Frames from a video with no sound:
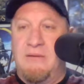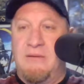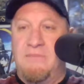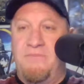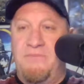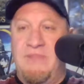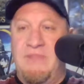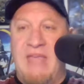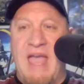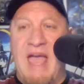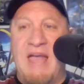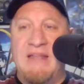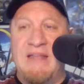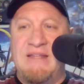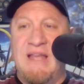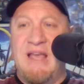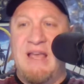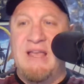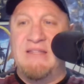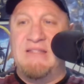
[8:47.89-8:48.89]
Yeah, it
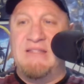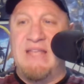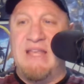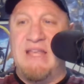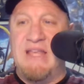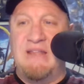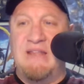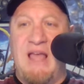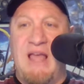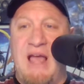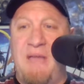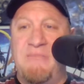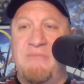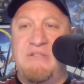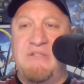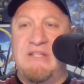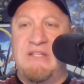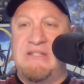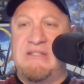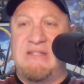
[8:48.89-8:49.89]
does. I'm
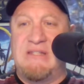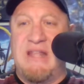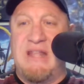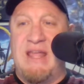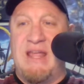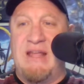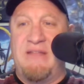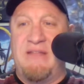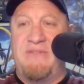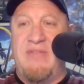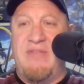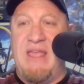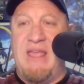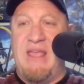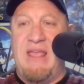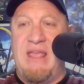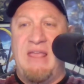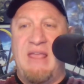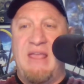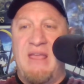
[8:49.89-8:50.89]
just like, they